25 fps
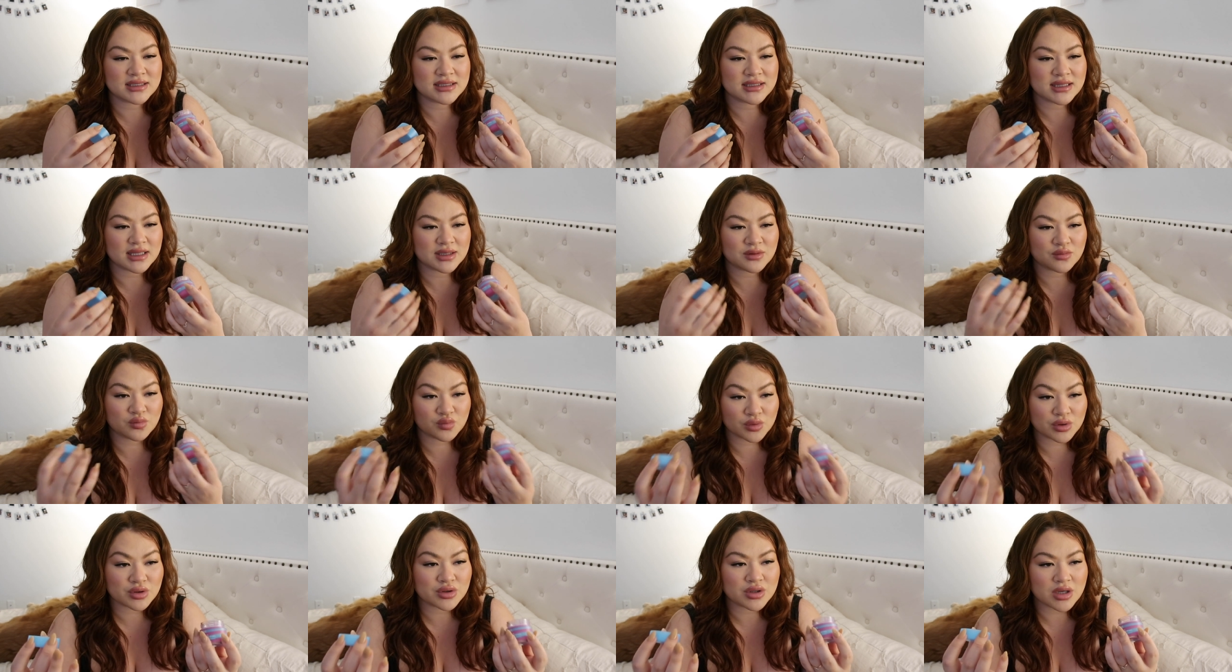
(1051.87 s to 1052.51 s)
like
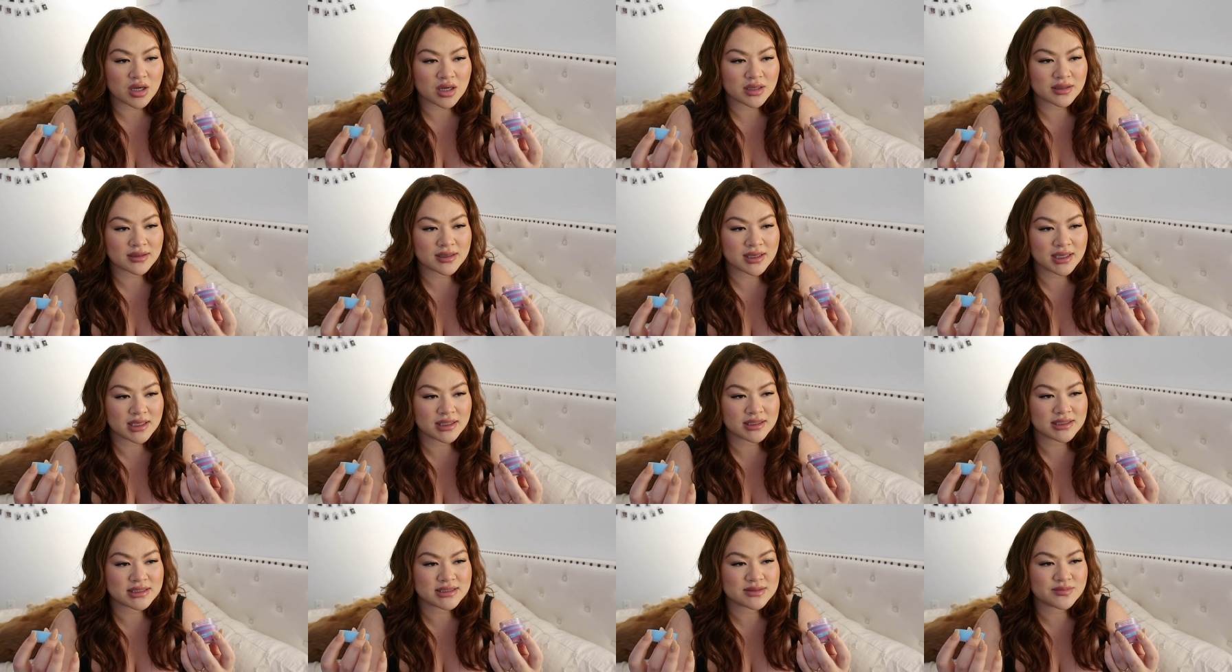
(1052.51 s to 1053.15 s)
real cotton
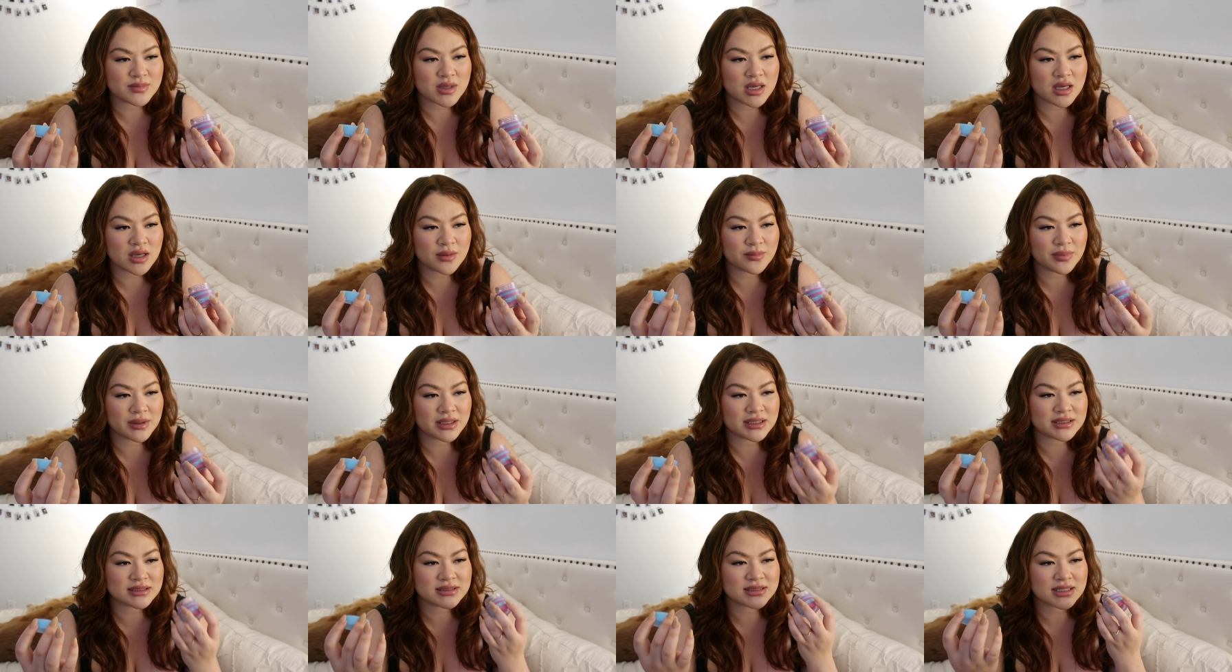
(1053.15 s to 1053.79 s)
candy smell,
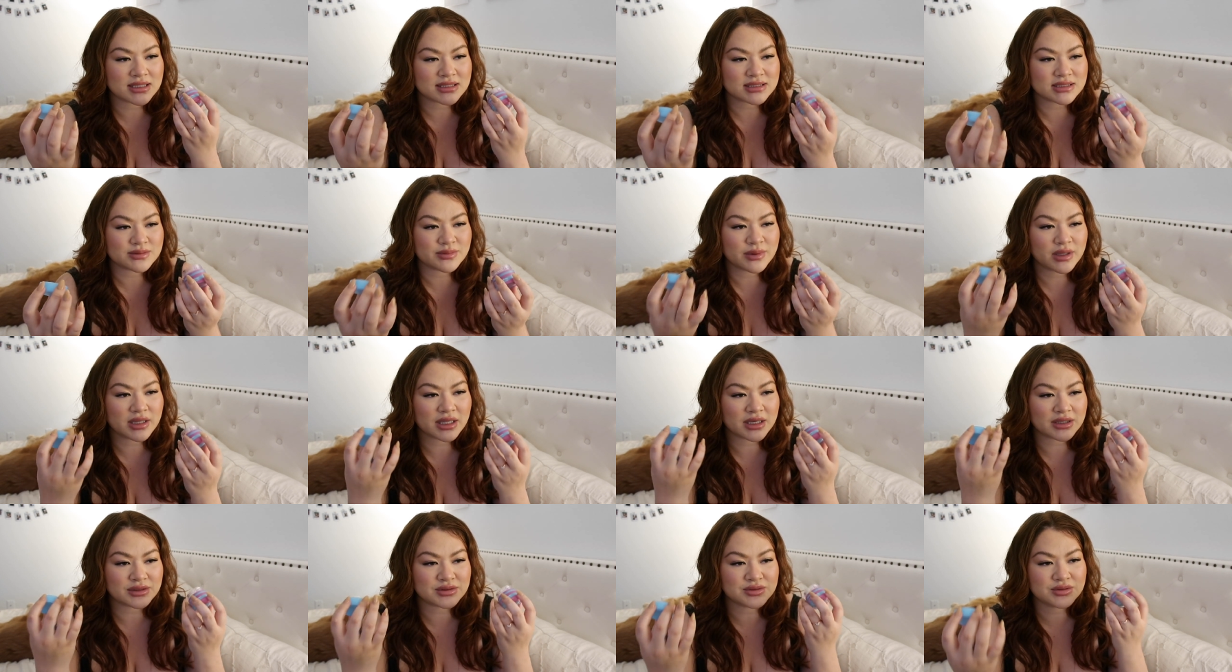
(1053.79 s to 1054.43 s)
but it does smell
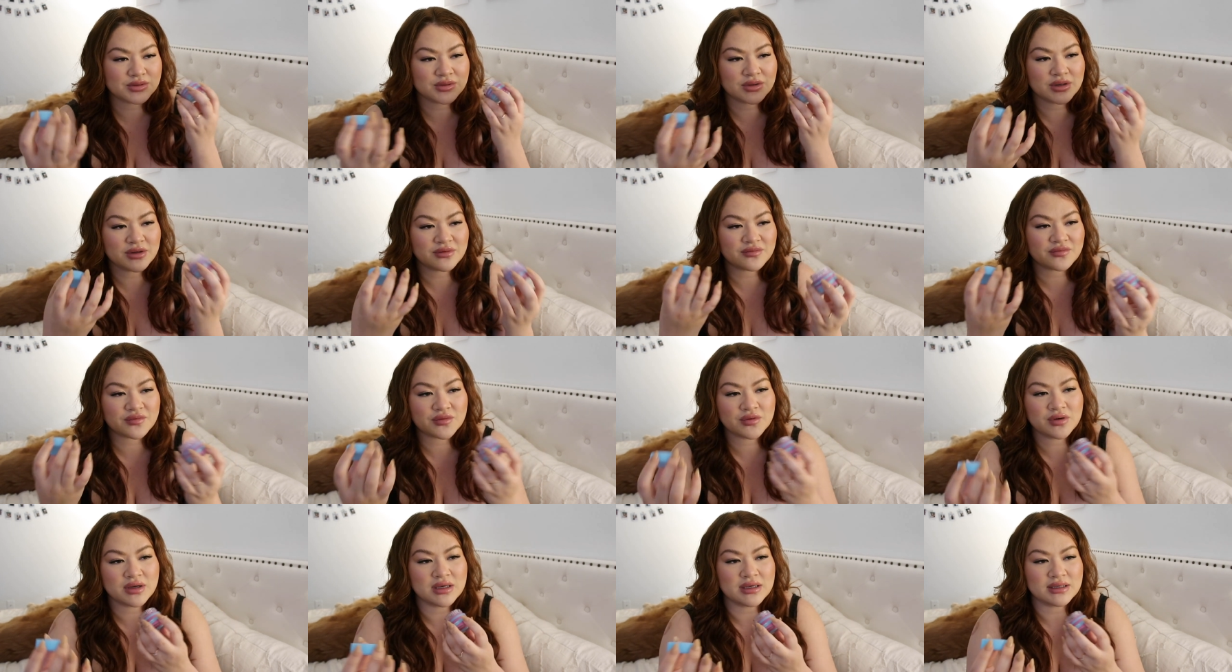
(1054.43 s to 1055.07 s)
like a tutti
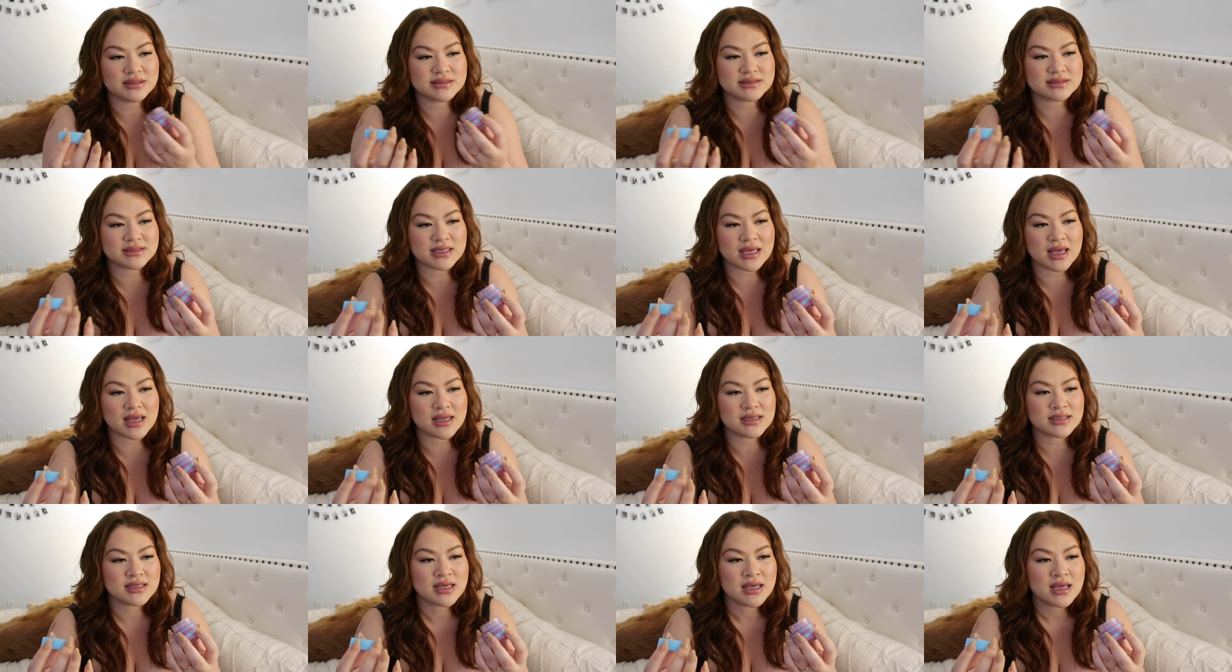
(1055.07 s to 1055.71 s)
frutti
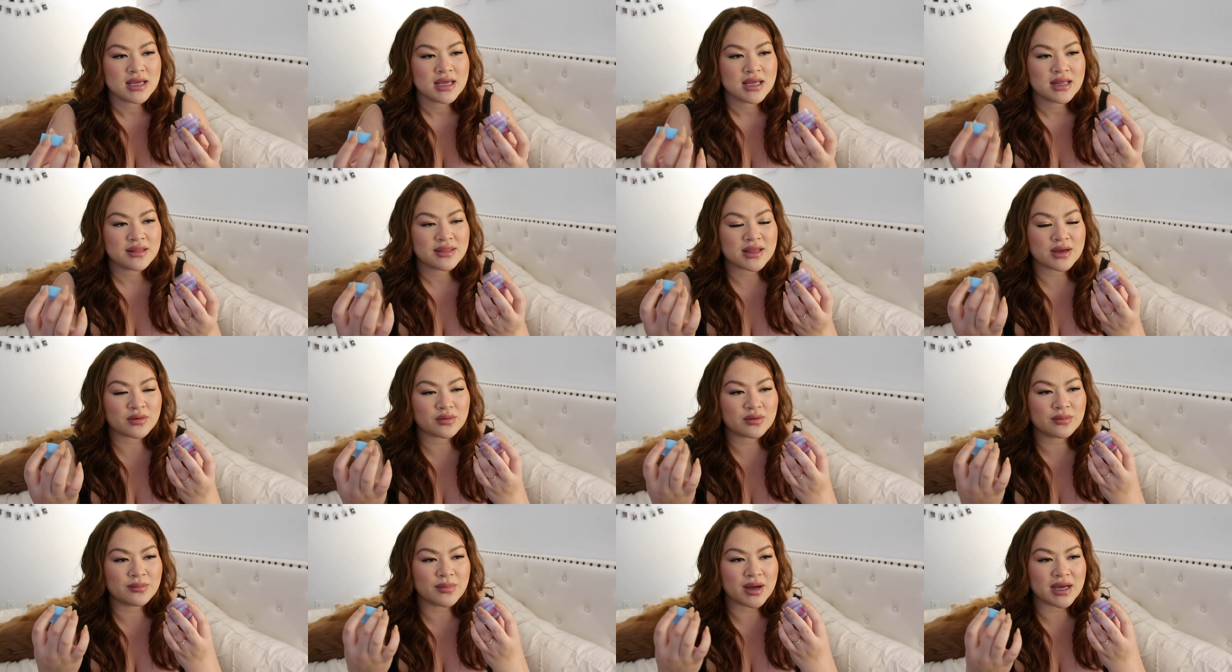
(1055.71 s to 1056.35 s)
scent that
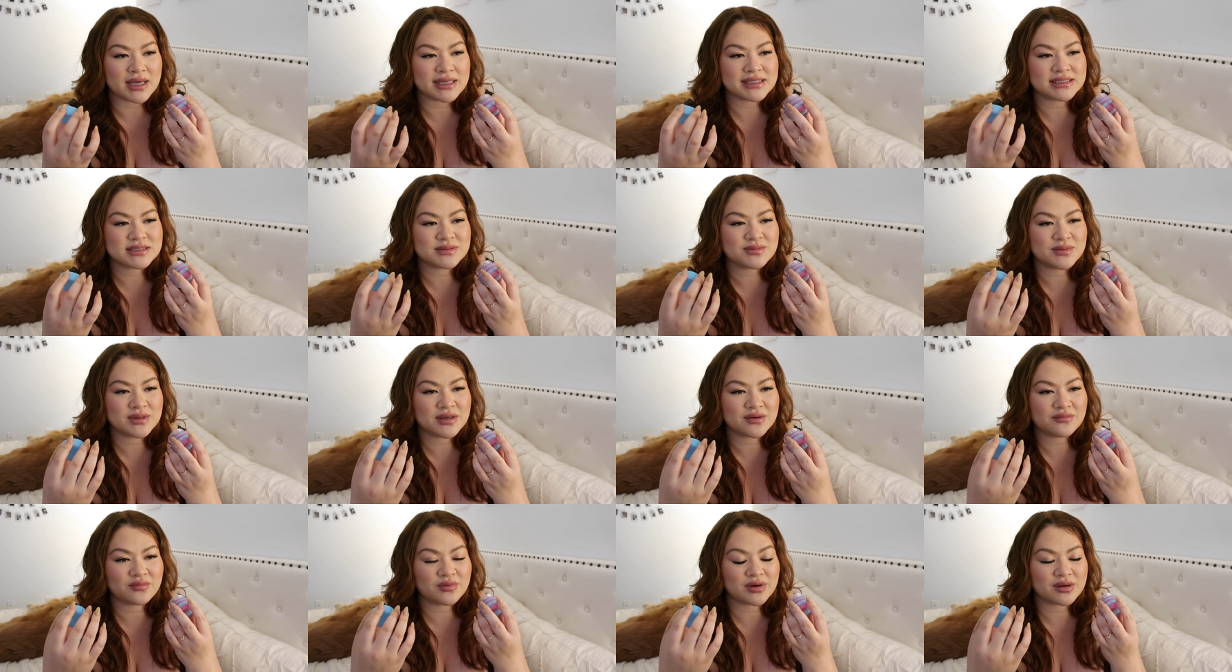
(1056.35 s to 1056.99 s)
reminds
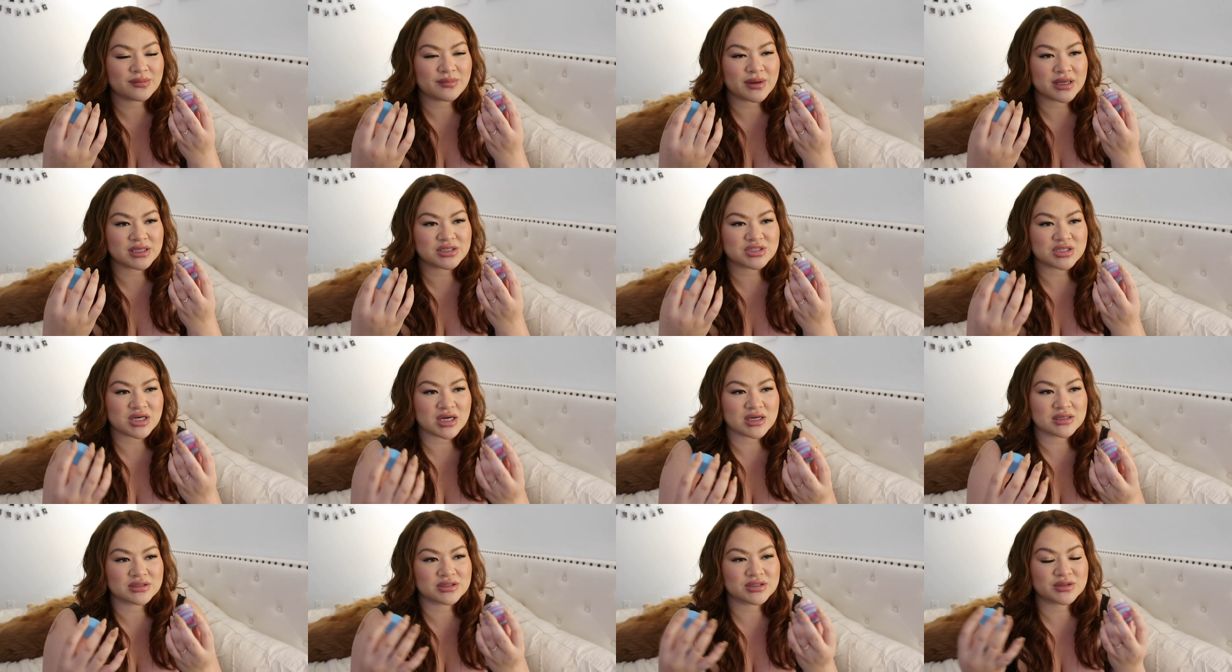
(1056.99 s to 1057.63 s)
me of my
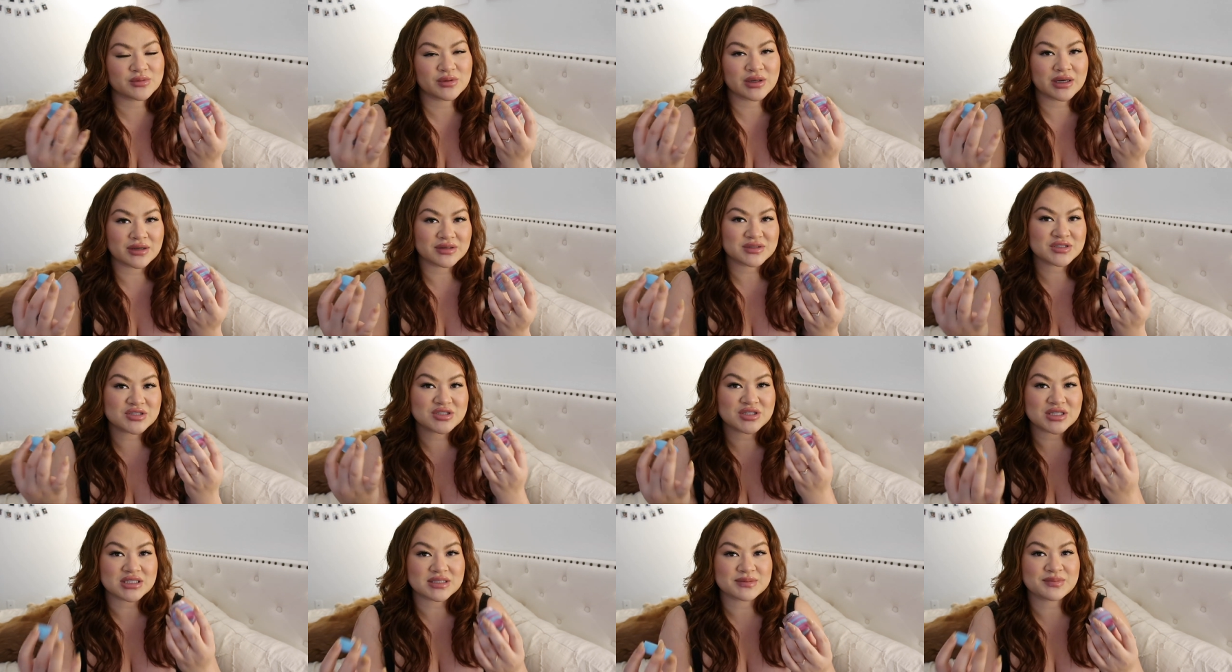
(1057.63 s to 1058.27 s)
childhood when I
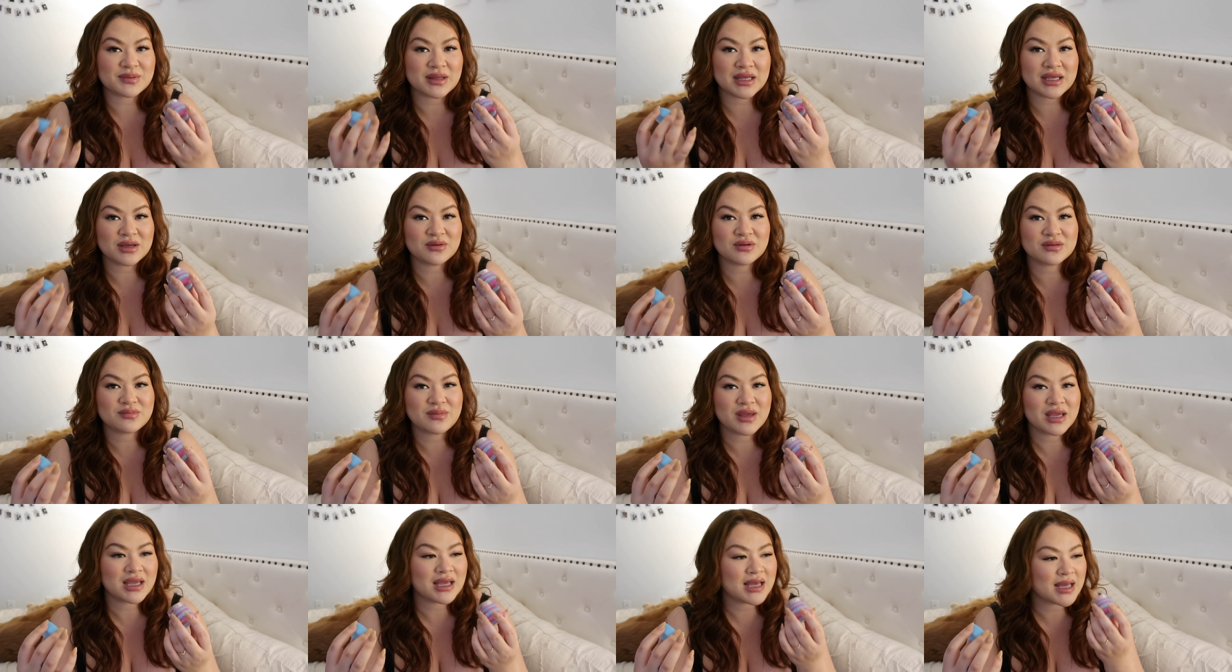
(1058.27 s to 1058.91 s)
was just playing
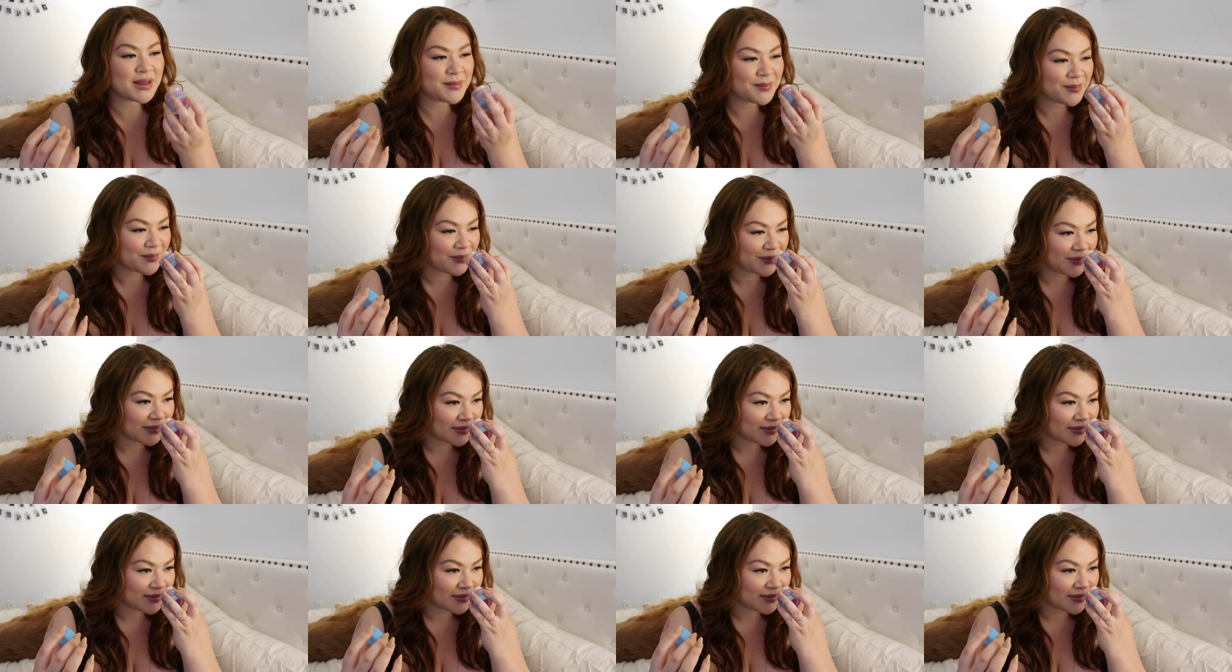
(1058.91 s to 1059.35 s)
with makeup.